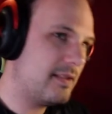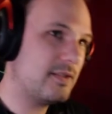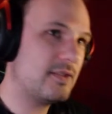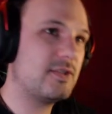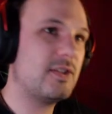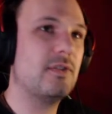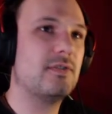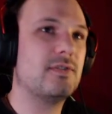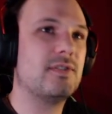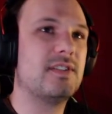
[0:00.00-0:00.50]

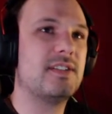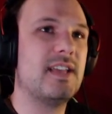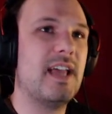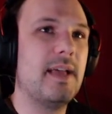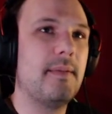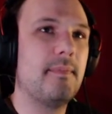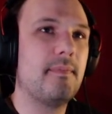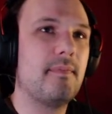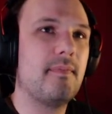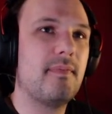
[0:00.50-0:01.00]
so to
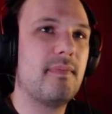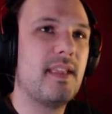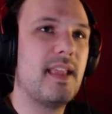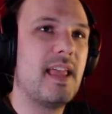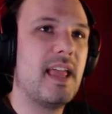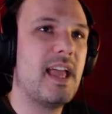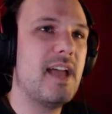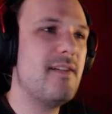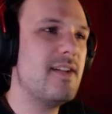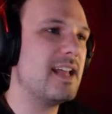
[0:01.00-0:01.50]
say.
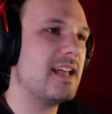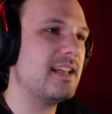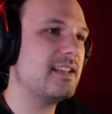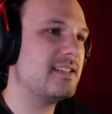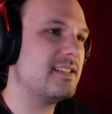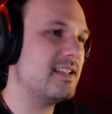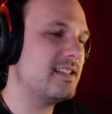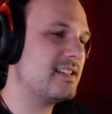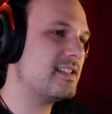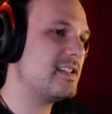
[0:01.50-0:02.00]
Here it
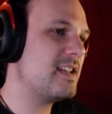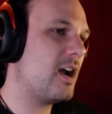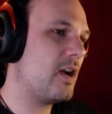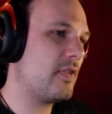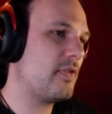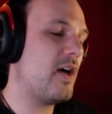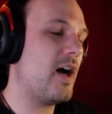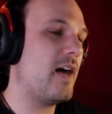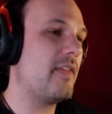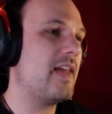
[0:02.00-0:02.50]
is. This is the
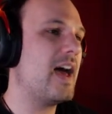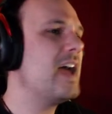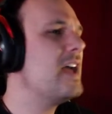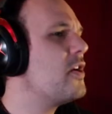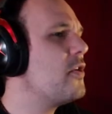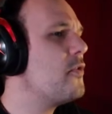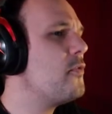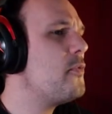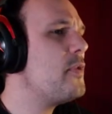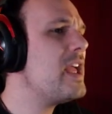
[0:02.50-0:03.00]
Arthana.
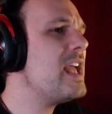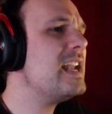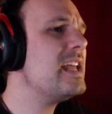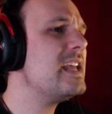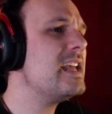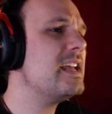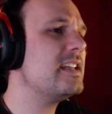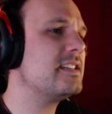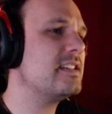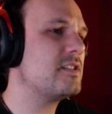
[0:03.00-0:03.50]
Really
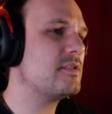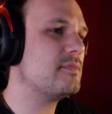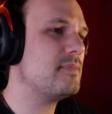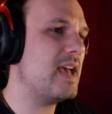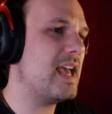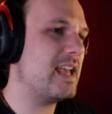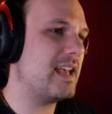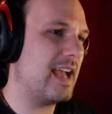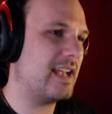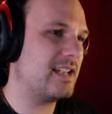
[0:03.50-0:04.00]
easy to
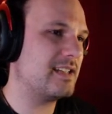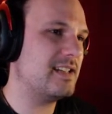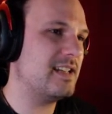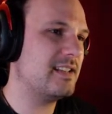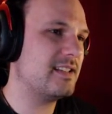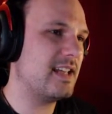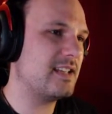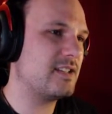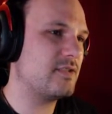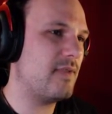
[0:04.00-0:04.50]
make, actually.
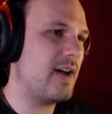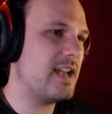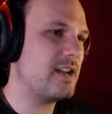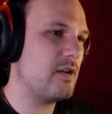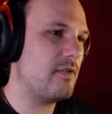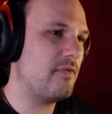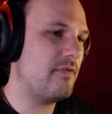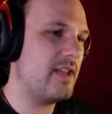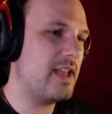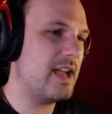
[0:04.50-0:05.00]
It's right
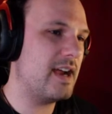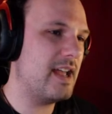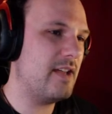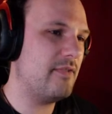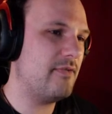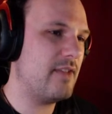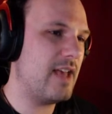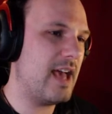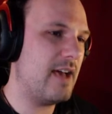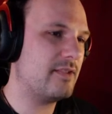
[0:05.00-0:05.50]
over here,
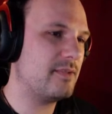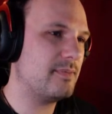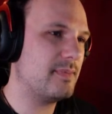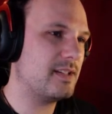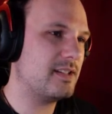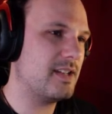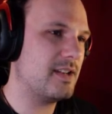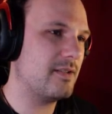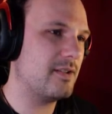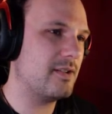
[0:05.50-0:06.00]
if you have the
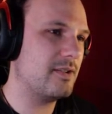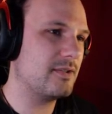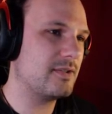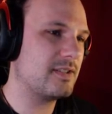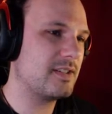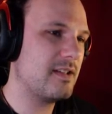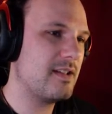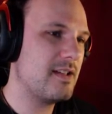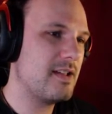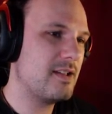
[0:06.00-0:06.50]

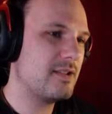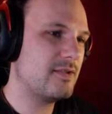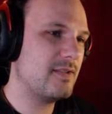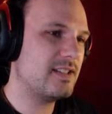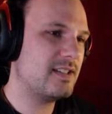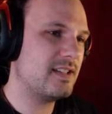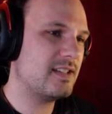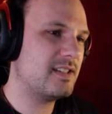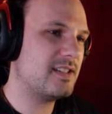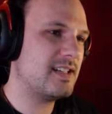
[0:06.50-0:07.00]
materials. So
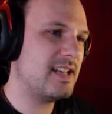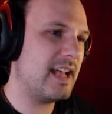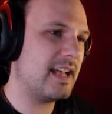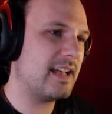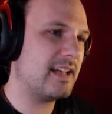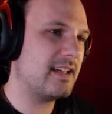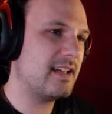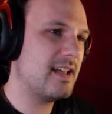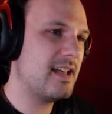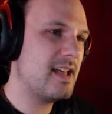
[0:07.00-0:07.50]
it's a
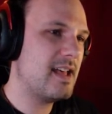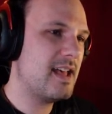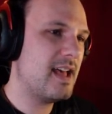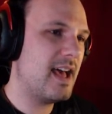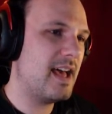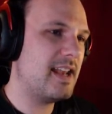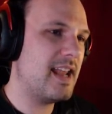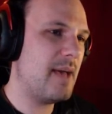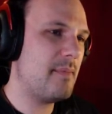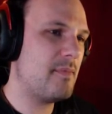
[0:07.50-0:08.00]
stick,
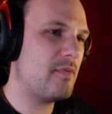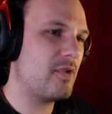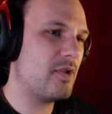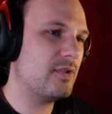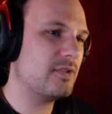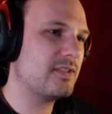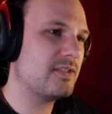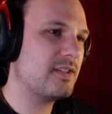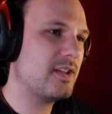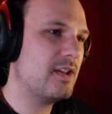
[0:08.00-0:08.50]
an
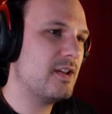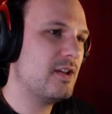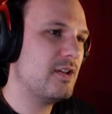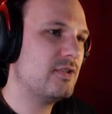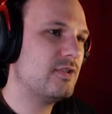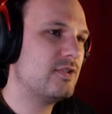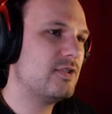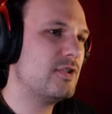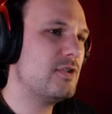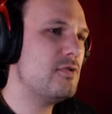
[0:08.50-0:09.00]
emerald,
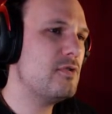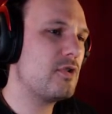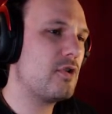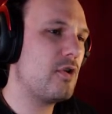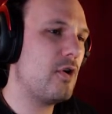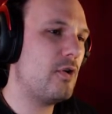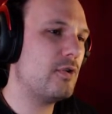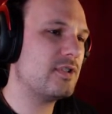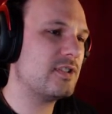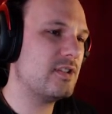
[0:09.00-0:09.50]
2
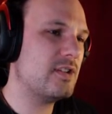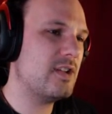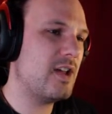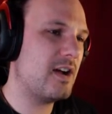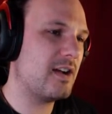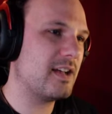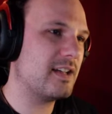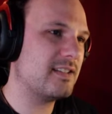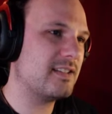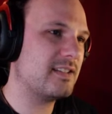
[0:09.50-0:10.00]
gold
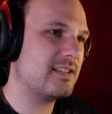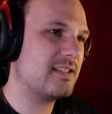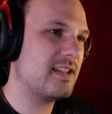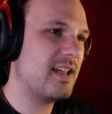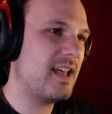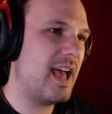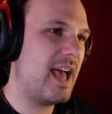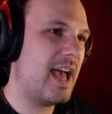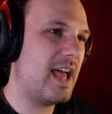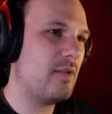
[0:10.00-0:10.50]
nuggets,
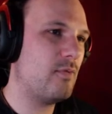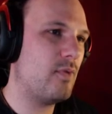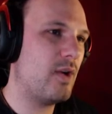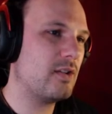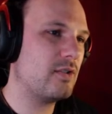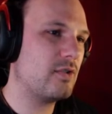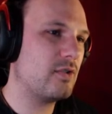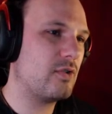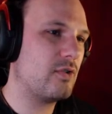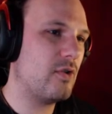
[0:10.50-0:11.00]
and
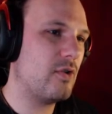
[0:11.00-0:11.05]
1